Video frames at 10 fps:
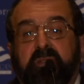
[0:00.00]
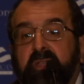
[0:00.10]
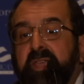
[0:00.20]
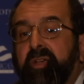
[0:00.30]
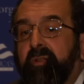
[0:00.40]

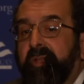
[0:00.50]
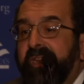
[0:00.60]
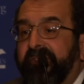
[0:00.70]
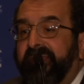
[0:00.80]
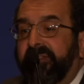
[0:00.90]
kill
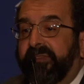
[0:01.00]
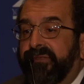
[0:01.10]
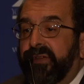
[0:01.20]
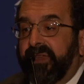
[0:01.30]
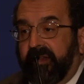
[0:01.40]
innocent
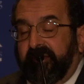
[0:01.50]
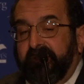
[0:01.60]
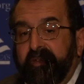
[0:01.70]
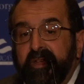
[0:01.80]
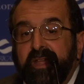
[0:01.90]

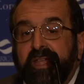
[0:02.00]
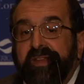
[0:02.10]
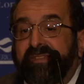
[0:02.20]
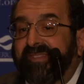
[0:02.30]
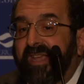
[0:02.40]
civilians.
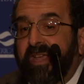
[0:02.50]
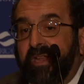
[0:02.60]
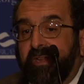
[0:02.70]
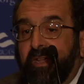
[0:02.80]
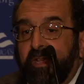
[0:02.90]
It
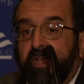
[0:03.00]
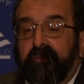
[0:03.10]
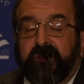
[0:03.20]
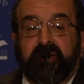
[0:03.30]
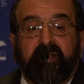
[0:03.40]
said,
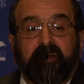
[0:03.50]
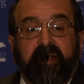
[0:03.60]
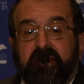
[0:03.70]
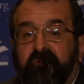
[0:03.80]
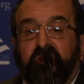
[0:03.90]
if you
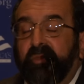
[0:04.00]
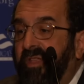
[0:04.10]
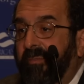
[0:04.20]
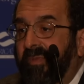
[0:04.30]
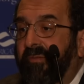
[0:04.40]
don't shoot
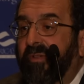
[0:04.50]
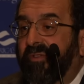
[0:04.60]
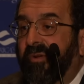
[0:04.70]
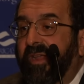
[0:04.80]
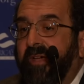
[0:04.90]
them, if you
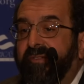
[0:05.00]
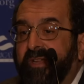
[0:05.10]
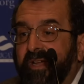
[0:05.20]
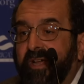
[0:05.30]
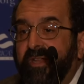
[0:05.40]
don't have a
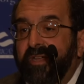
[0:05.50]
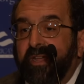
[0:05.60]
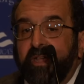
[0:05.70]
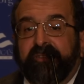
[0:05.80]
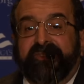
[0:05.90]
gun,
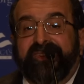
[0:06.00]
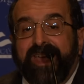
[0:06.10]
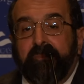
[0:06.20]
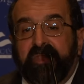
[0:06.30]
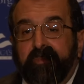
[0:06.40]

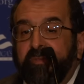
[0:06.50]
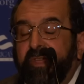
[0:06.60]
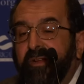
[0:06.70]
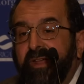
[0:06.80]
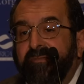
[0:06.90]
stab them. If
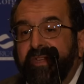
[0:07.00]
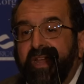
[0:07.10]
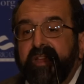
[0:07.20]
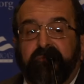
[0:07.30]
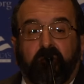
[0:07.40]
you don't have a
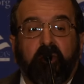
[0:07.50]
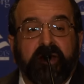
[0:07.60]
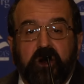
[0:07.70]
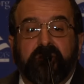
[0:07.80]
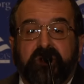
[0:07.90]
knife,
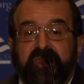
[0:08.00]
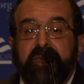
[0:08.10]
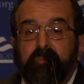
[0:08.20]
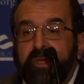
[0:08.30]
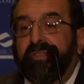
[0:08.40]
run over
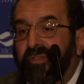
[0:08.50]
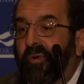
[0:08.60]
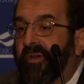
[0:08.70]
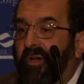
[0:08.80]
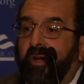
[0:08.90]
them with
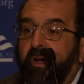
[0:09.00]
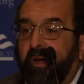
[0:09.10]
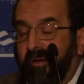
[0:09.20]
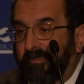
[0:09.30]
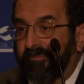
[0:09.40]
your
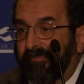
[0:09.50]
car.